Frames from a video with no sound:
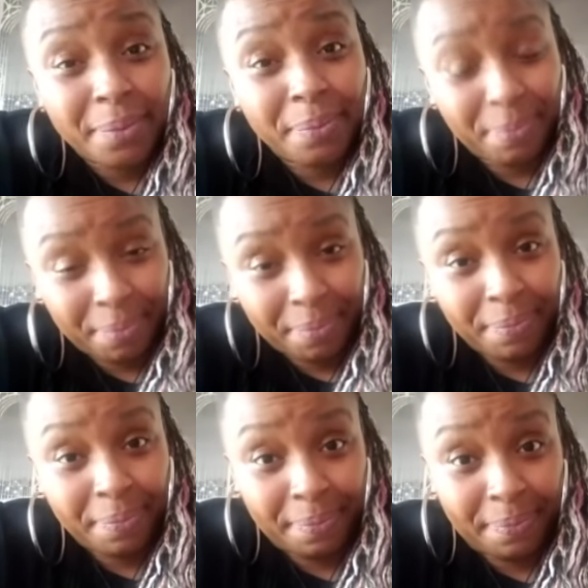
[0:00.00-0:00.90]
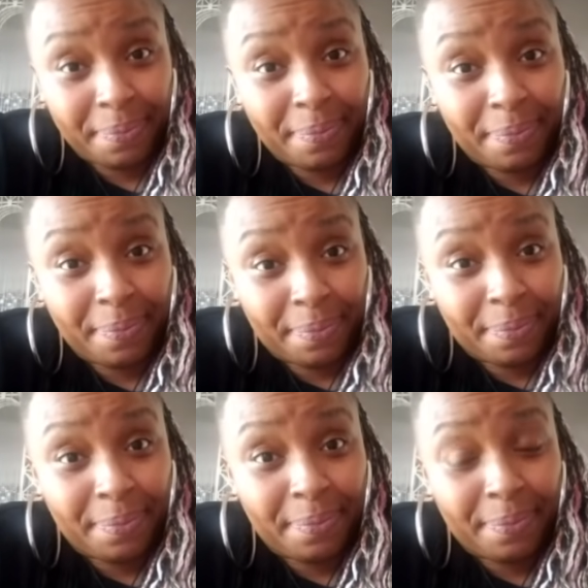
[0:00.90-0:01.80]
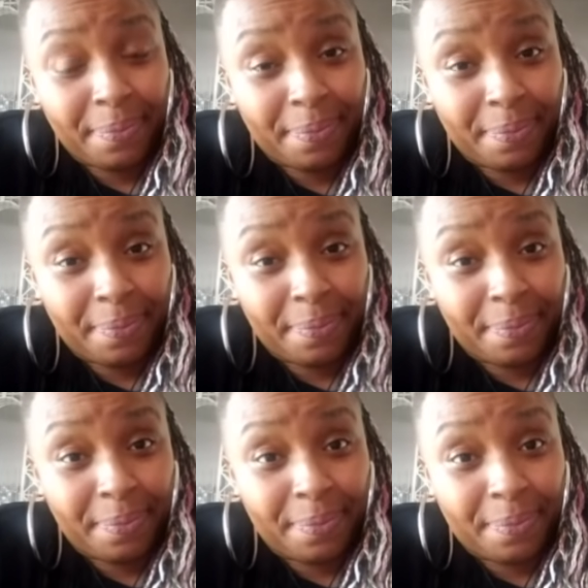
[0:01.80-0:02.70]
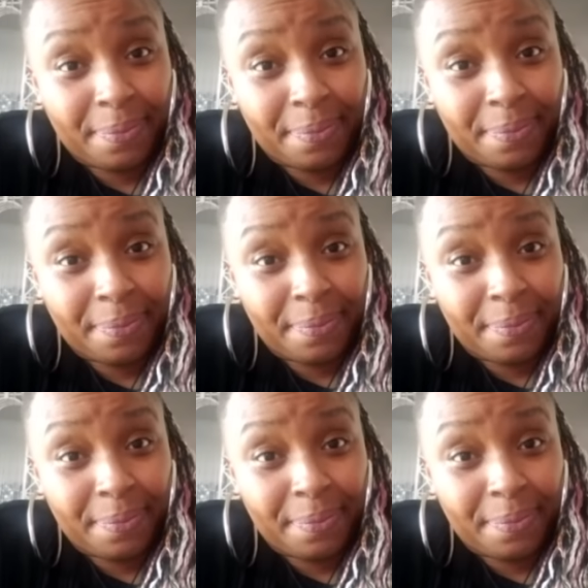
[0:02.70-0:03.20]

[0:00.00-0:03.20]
Nothing is said.